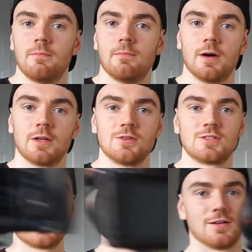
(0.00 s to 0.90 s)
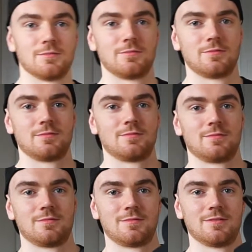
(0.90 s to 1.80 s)
my new setup.
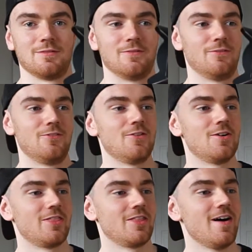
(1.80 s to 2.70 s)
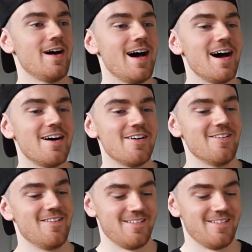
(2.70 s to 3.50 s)
What the hell?